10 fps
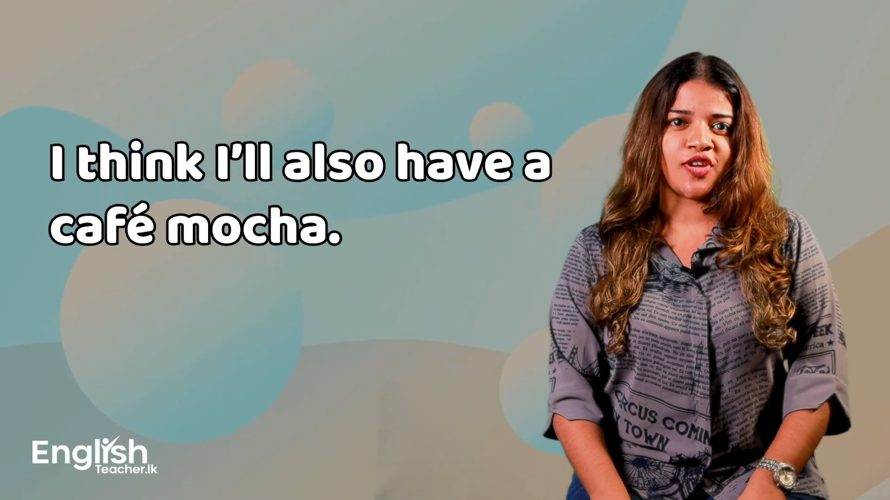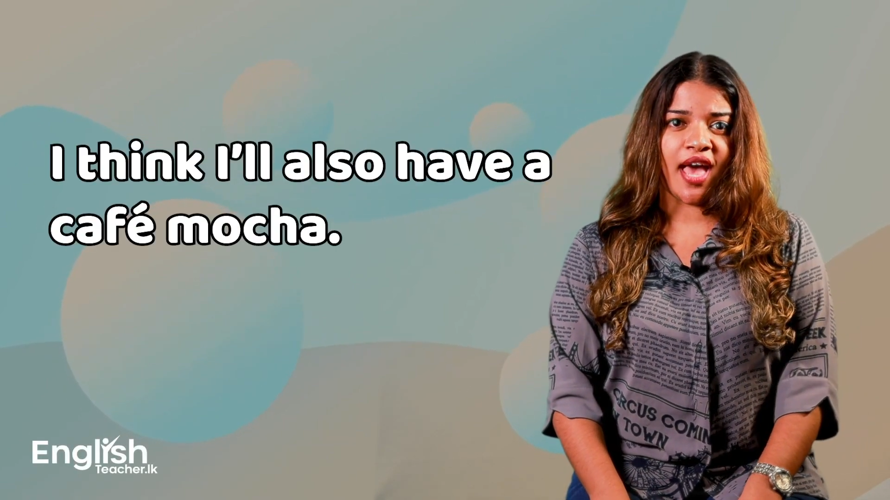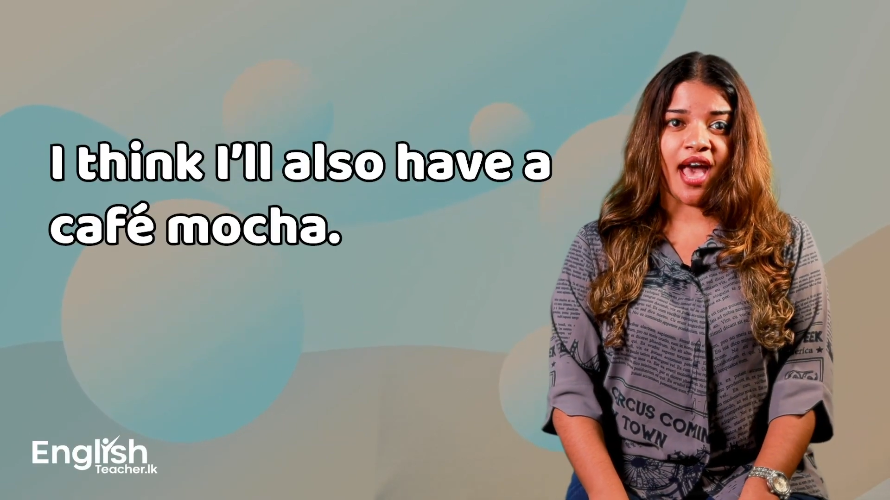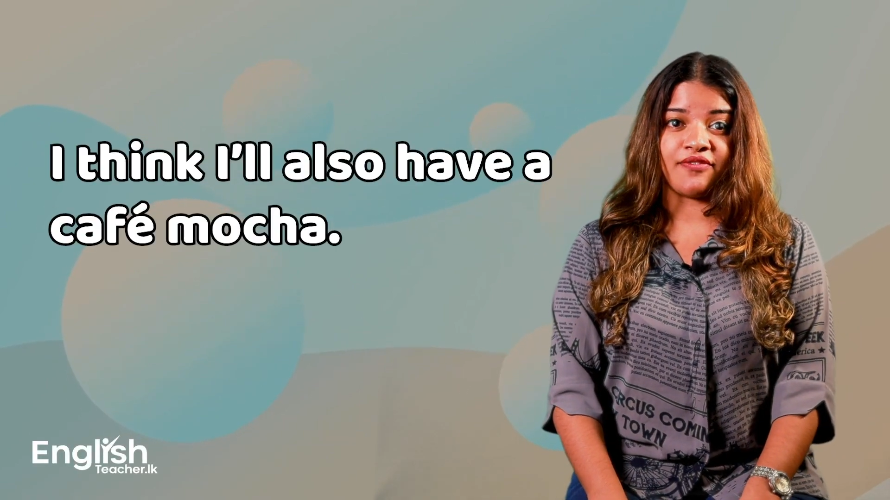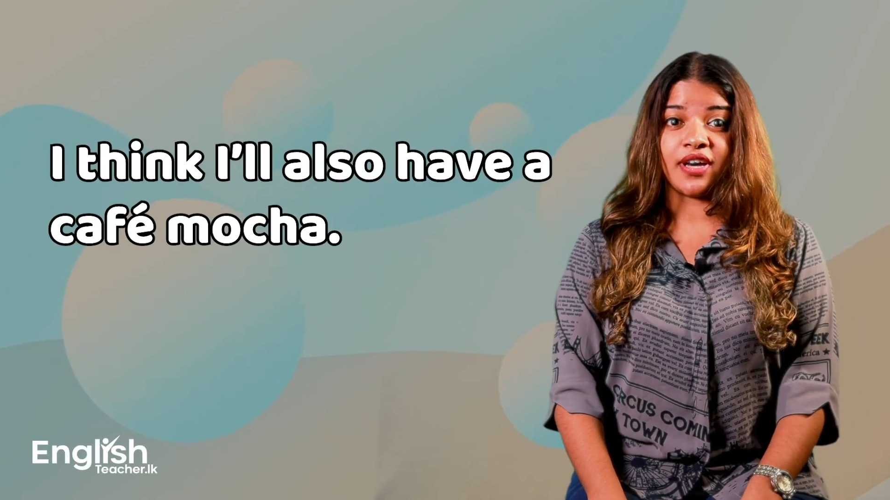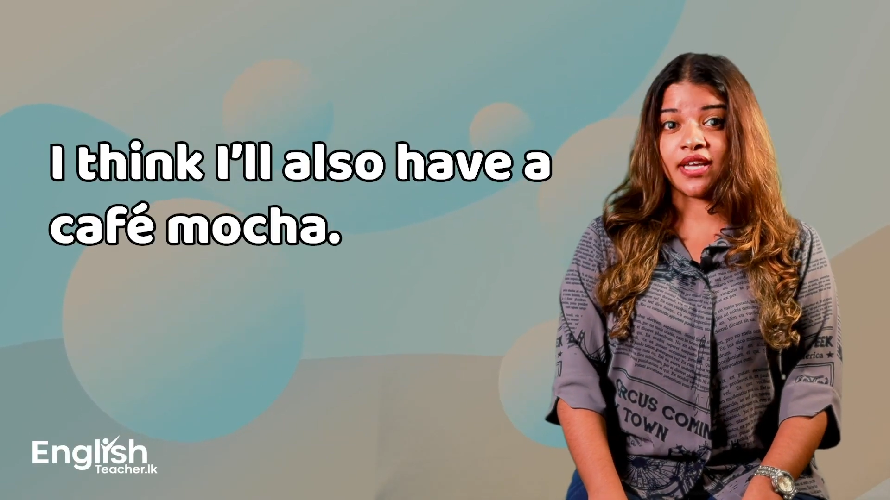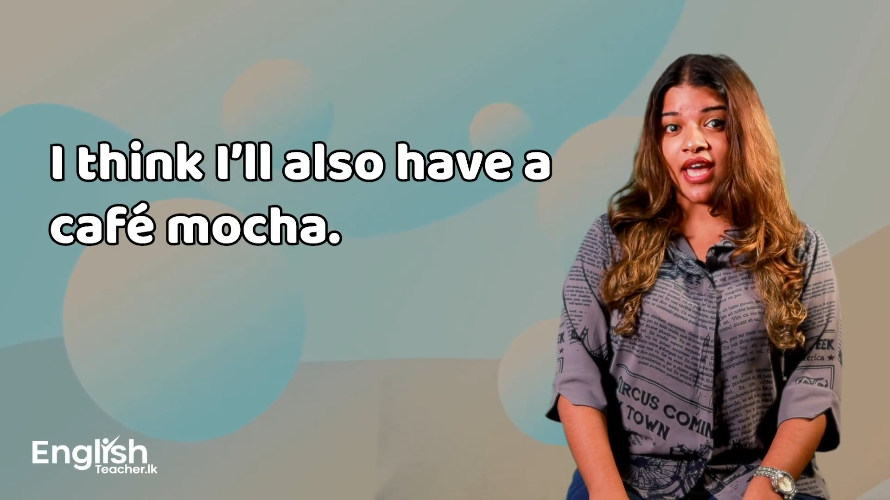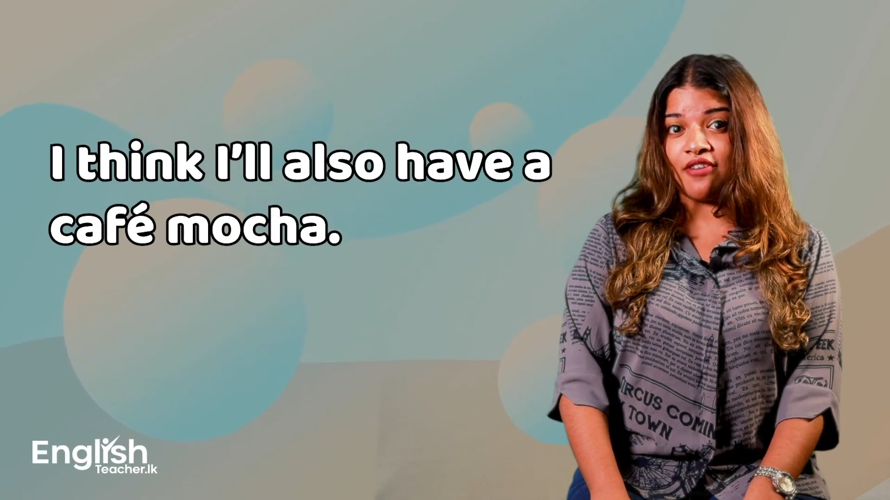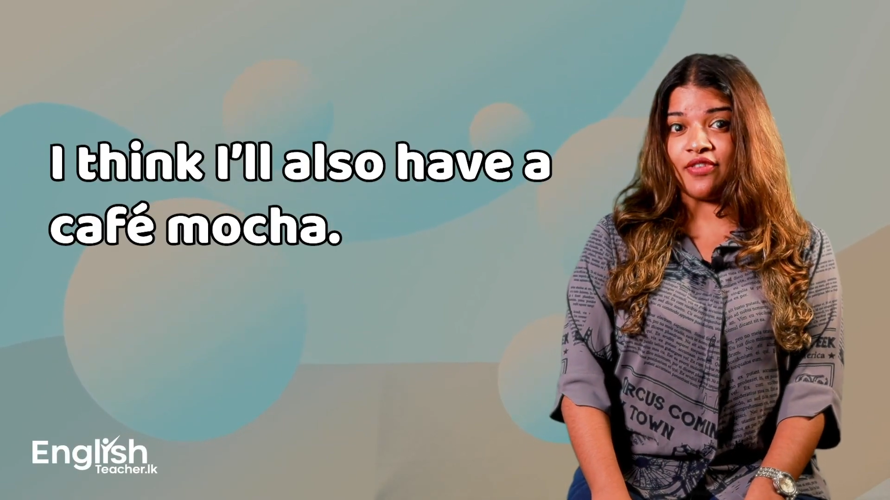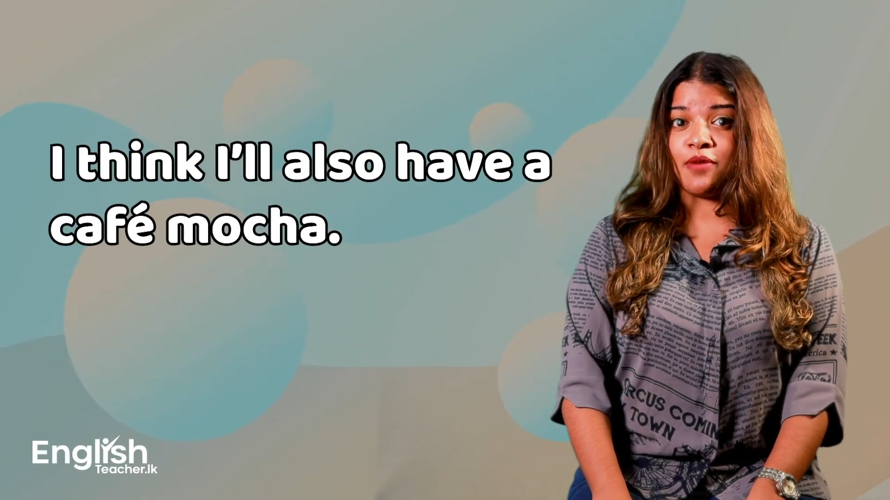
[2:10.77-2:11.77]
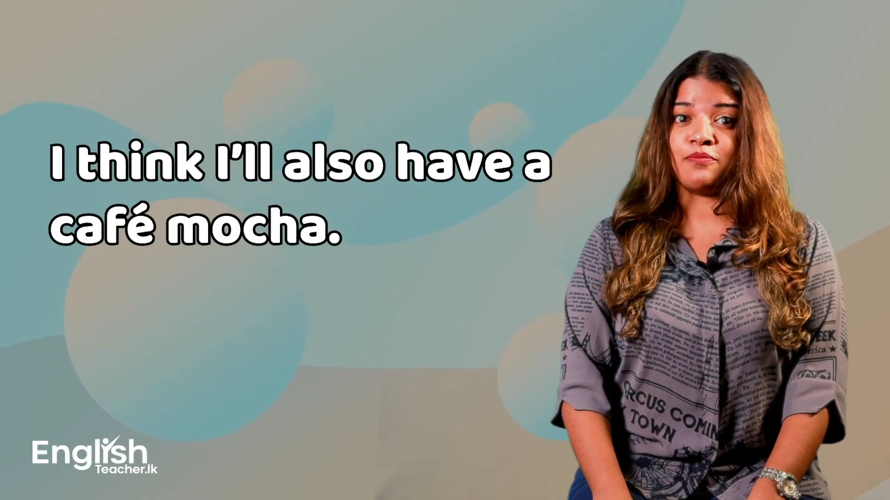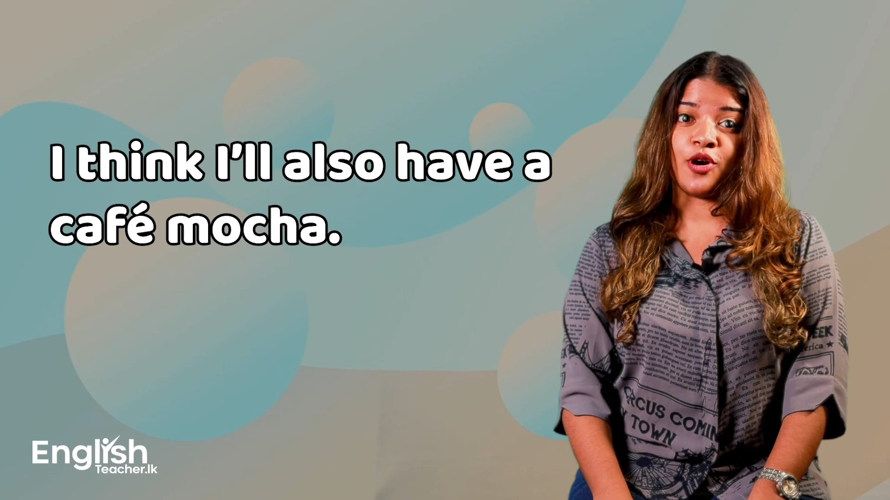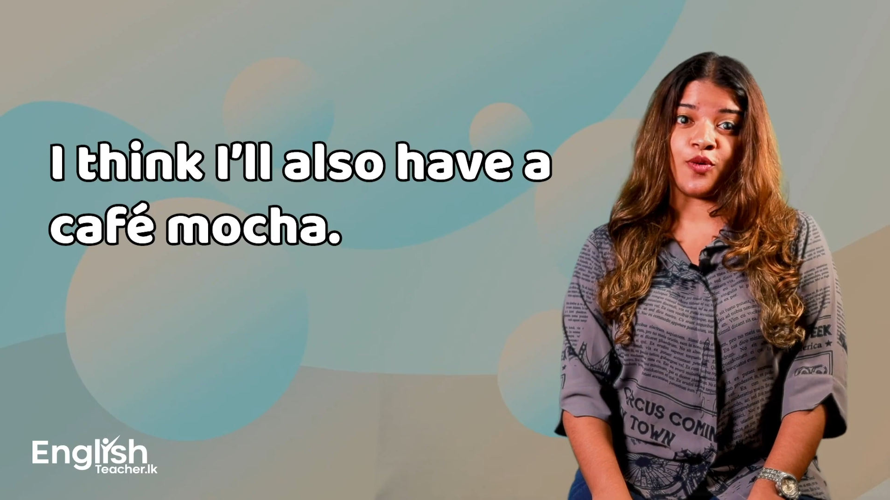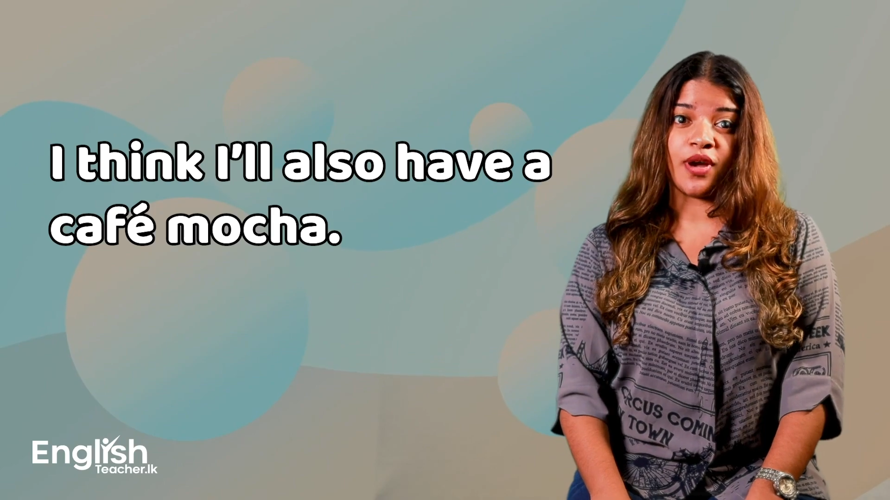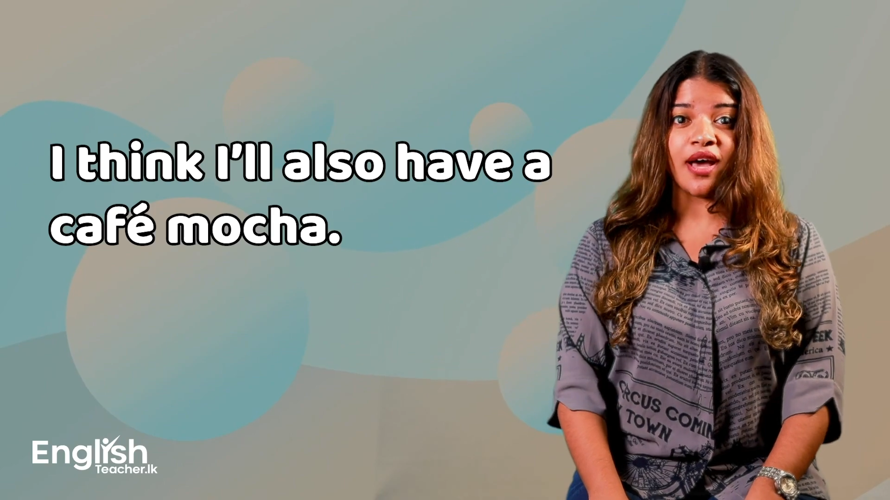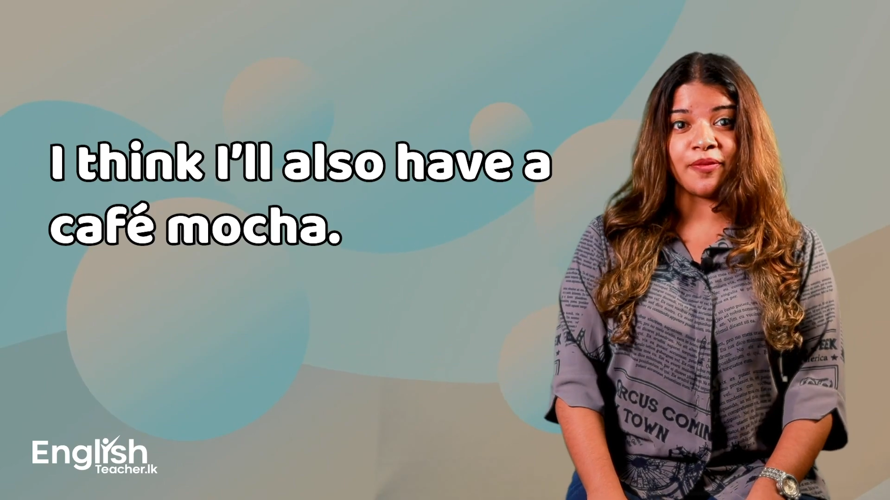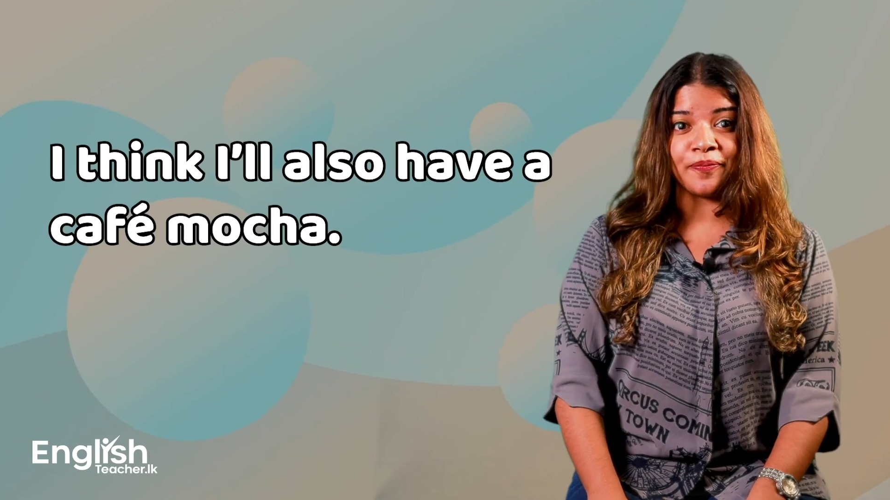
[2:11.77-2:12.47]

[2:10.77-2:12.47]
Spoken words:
have a cafe mocha.